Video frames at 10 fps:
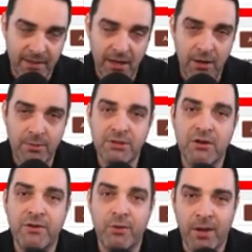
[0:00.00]
It was
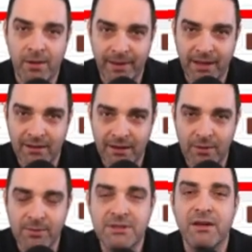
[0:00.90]
overwhelming.
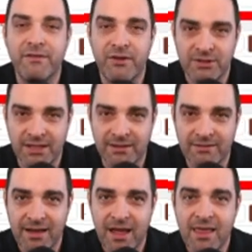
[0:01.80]
It was confusing.
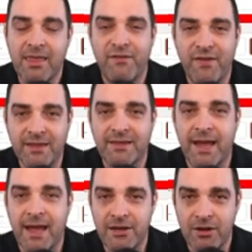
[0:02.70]
They felt that
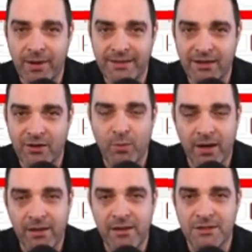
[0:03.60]
they had no idea
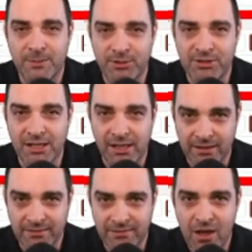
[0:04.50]
where they're supposed to click,
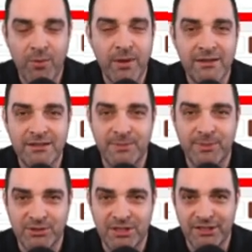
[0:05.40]
what they're
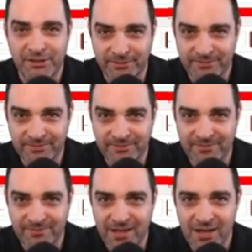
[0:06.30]
supposed to do.
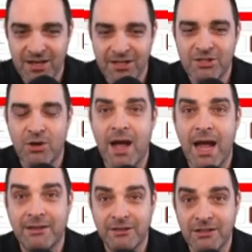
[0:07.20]
So
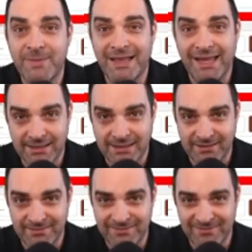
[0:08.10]
I learned my
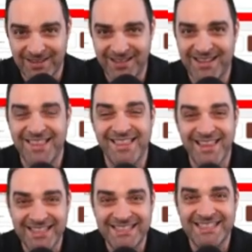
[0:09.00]
lesson. The
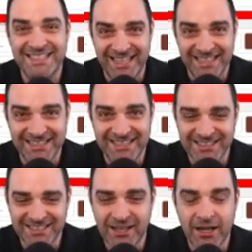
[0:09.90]
lesson is,
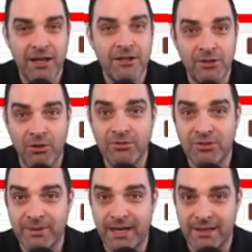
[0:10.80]
don't
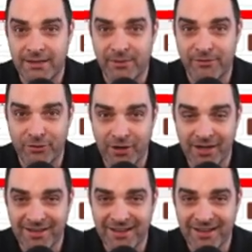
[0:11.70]
do what I did before.